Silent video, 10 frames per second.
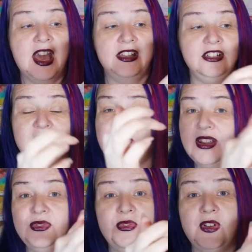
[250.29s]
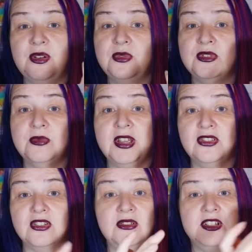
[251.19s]
And you don't have to felt all the way
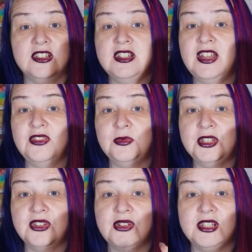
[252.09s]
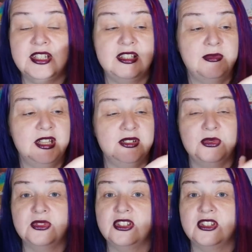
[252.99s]
through, it doesn't have to be solid in the middle,